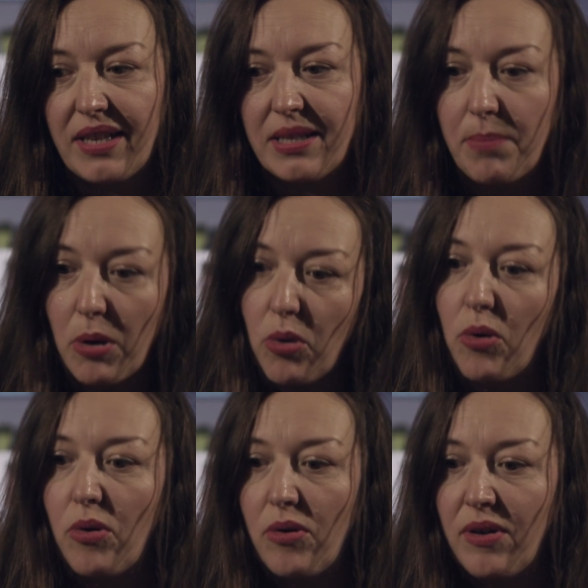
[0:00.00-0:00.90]

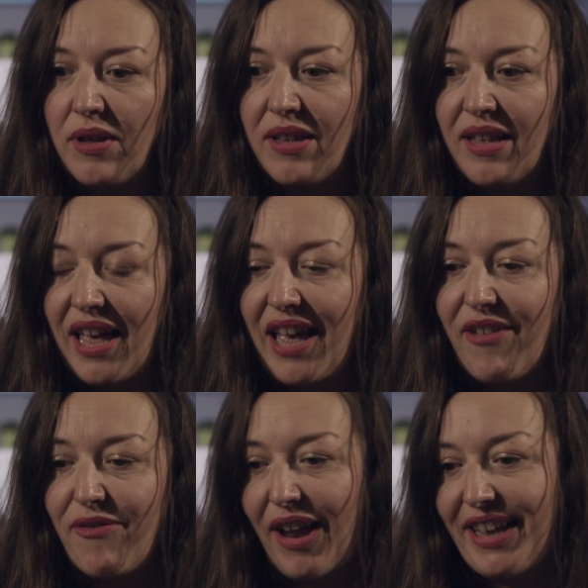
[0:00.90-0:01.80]
explore
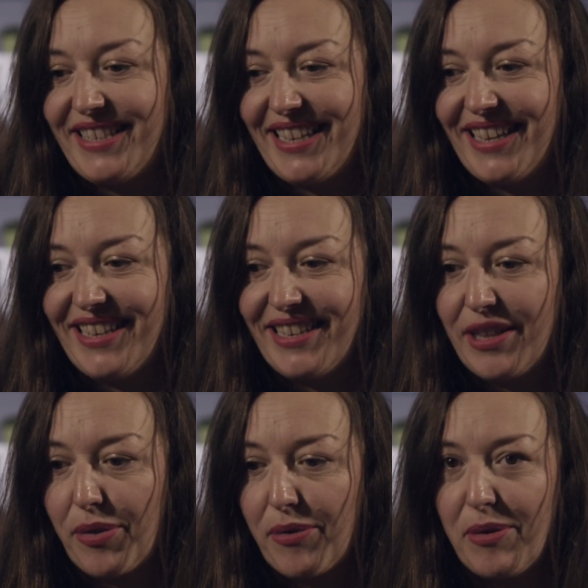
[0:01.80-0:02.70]
her
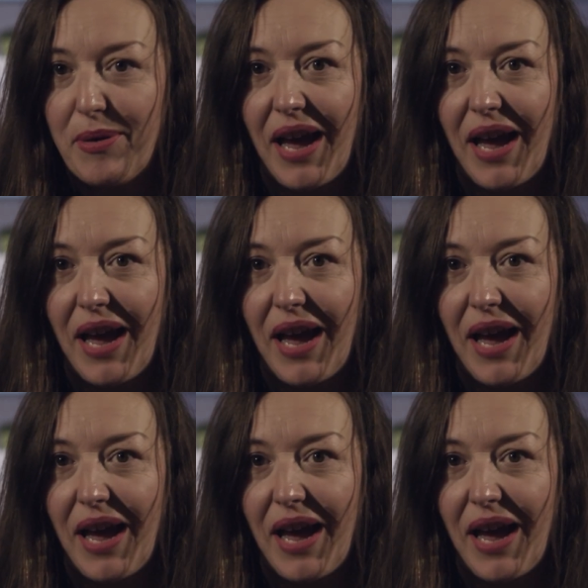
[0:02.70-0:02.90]
writing through